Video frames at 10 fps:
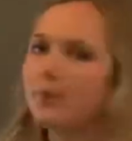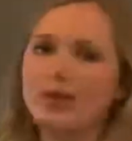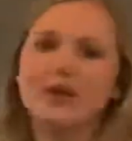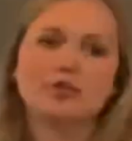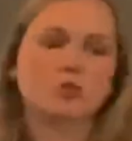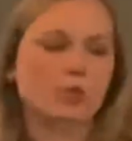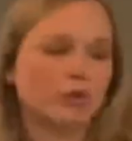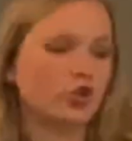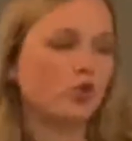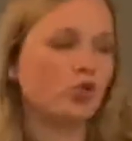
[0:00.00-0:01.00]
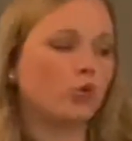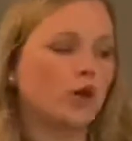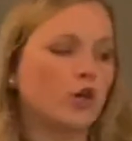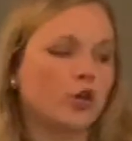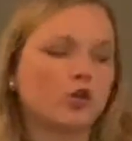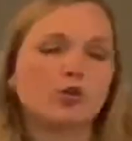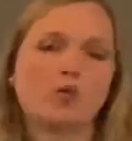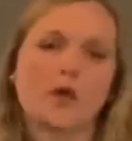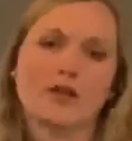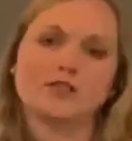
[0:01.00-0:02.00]
place when you
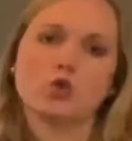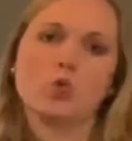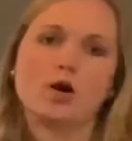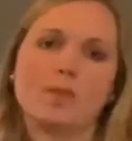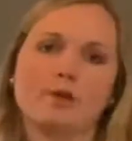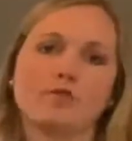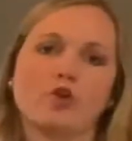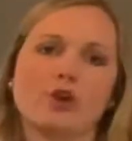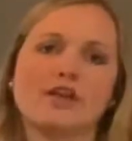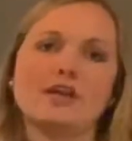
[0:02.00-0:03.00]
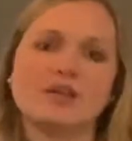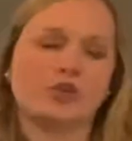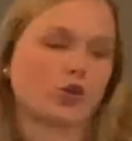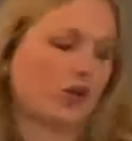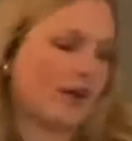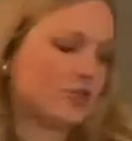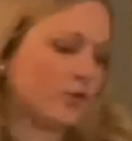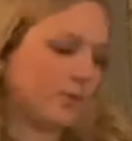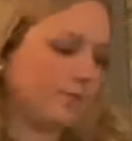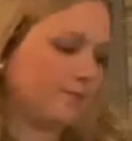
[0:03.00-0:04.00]
utilize cooperative learning in your classroom.